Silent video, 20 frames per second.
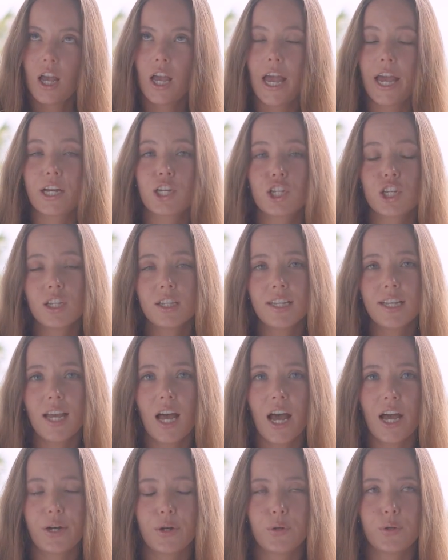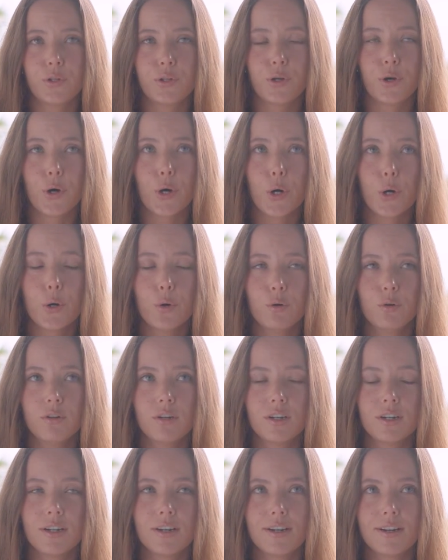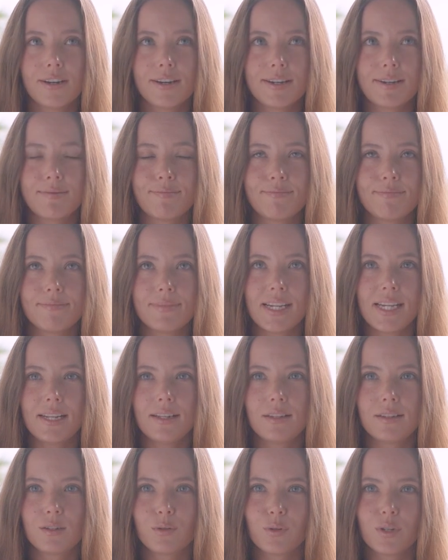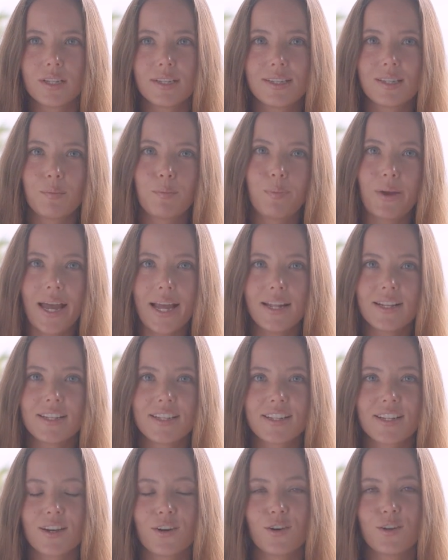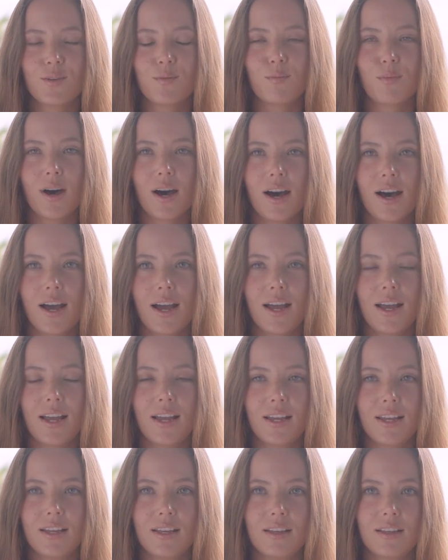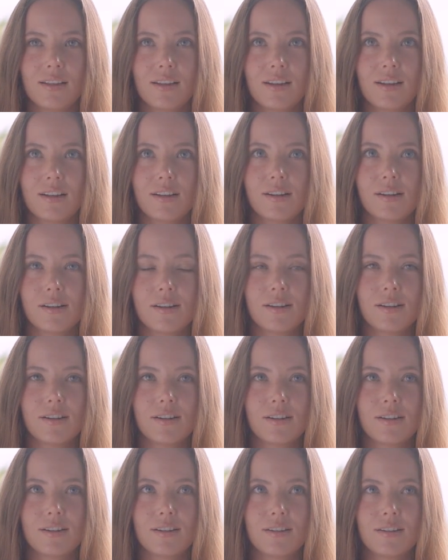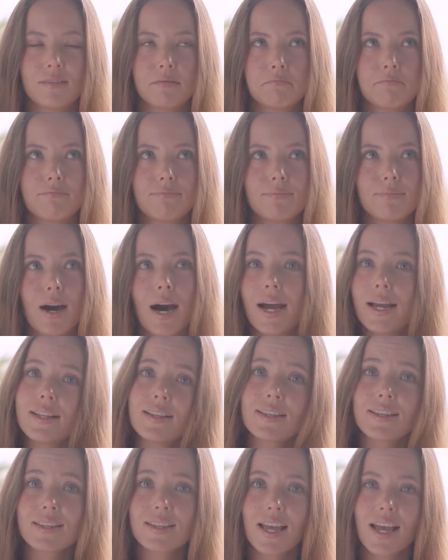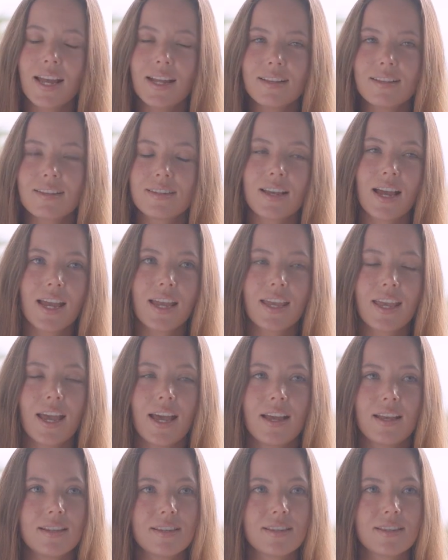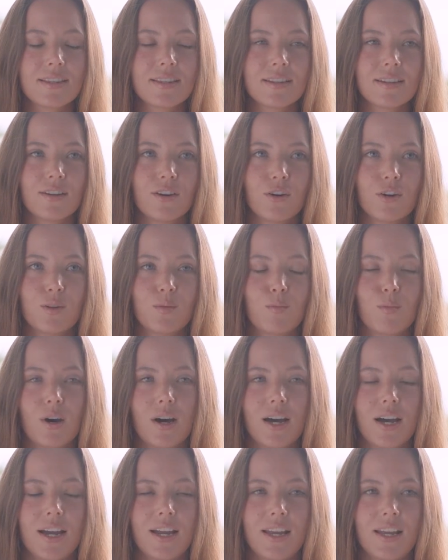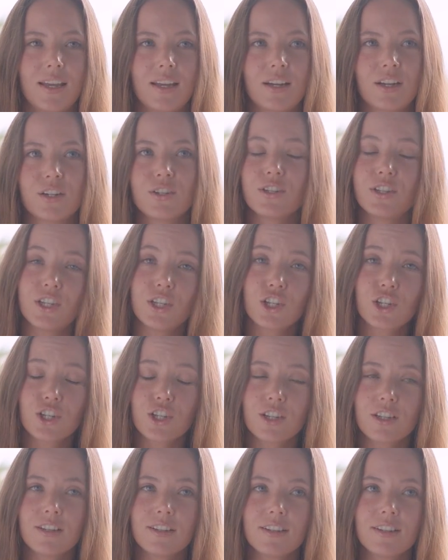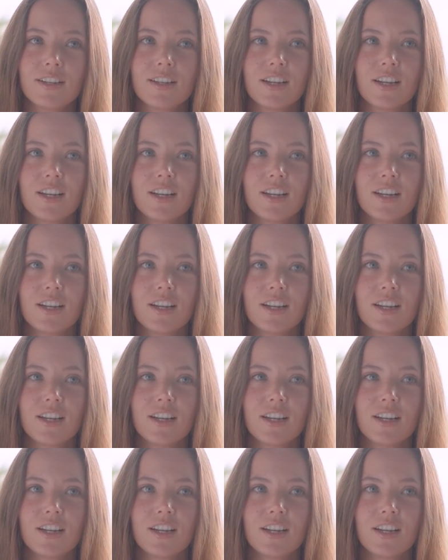Actually, I don't know. It will depend on my mindset, I guess, on my condition,